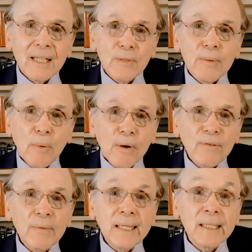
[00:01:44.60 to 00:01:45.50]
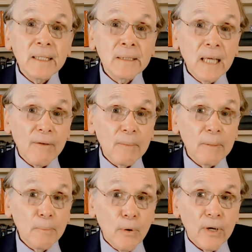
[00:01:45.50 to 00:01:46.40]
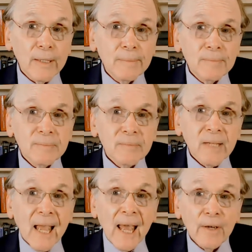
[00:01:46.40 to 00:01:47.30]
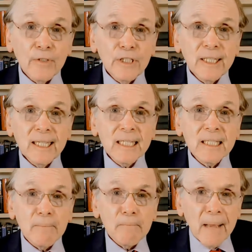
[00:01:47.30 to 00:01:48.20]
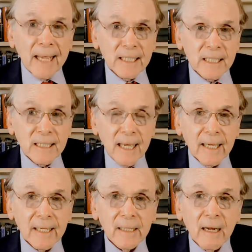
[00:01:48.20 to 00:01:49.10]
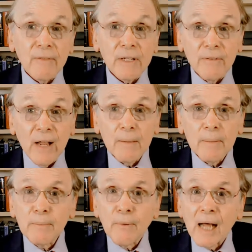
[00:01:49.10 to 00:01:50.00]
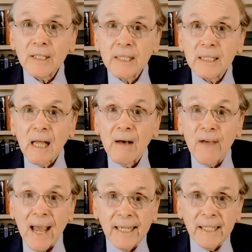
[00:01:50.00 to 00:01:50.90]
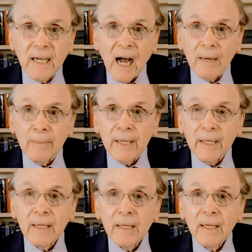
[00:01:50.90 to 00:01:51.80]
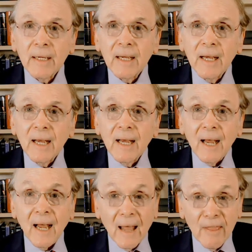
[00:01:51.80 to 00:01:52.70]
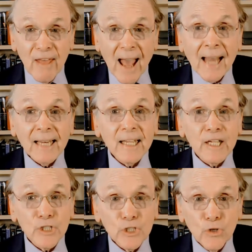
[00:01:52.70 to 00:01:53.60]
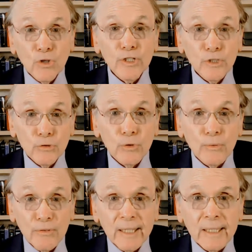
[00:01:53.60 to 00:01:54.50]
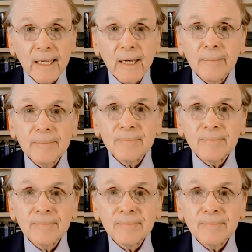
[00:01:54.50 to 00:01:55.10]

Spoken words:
As a report from the Indian government put it, energy is the mainstay of the development process of any economy, and that is surely true of India.